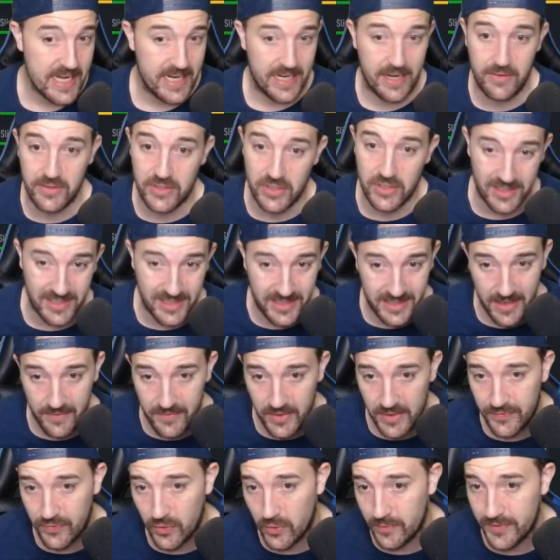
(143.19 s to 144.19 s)
Now he's got
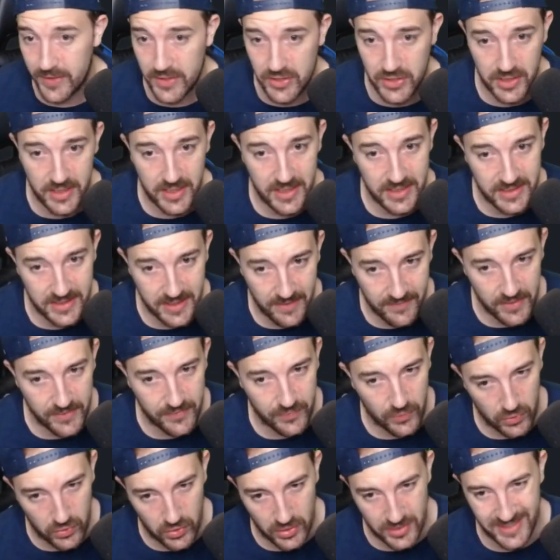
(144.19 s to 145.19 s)
74 vision,
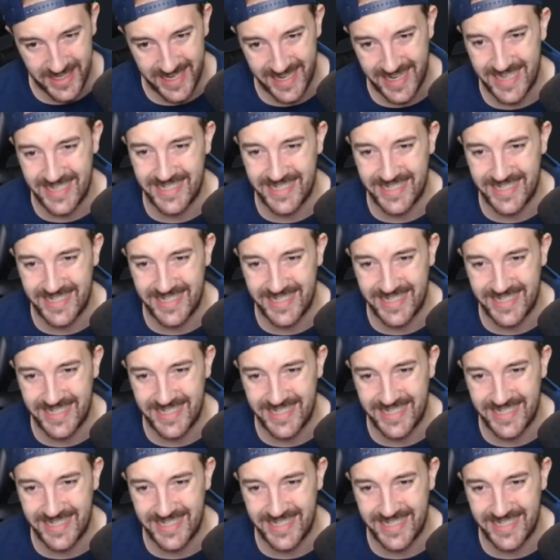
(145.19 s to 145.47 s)
74 crossing,